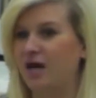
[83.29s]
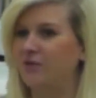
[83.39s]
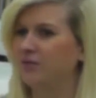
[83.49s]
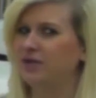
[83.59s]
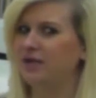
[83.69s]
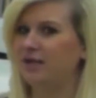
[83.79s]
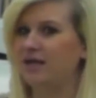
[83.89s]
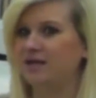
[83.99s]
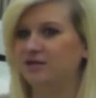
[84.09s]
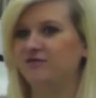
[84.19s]
I really
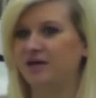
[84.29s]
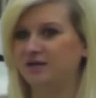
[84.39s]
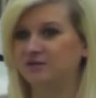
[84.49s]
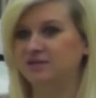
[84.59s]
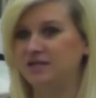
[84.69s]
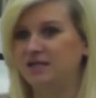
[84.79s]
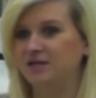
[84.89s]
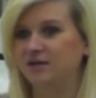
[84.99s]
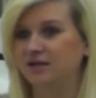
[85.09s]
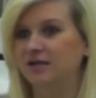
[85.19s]
like the faculty
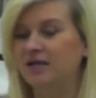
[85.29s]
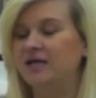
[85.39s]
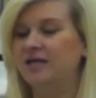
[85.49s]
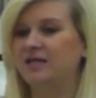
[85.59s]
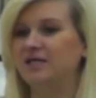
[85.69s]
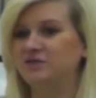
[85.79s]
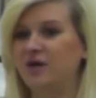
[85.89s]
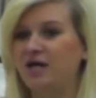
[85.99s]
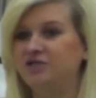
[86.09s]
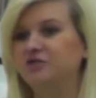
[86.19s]
here, and that's
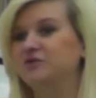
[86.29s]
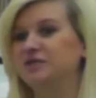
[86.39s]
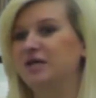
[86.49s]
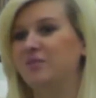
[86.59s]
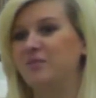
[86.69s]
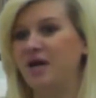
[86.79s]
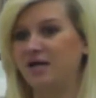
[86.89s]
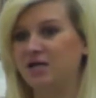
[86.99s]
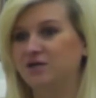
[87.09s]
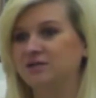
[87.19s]
why I chose to come back
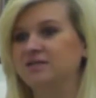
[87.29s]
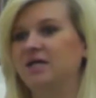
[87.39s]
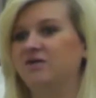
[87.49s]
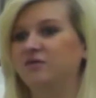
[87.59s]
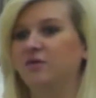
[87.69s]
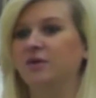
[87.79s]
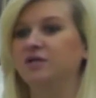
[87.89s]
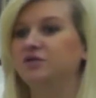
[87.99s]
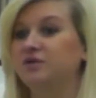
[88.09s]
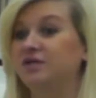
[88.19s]
here instead of
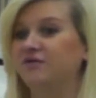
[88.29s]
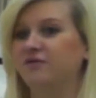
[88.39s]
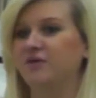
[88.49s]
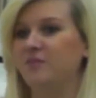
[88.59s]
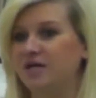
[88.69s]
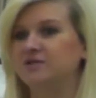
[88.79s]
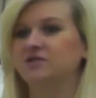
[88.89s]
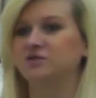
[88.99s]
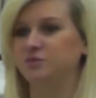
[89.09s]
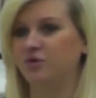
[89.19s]
going to a different
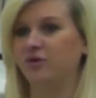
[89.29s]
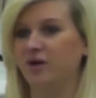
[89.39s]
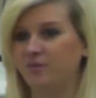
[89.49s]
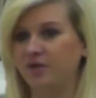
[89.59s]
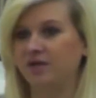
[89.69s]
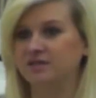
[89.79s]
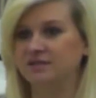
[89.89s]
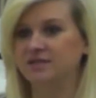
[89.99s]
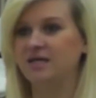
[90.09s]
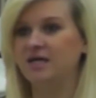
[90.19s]
master's program, because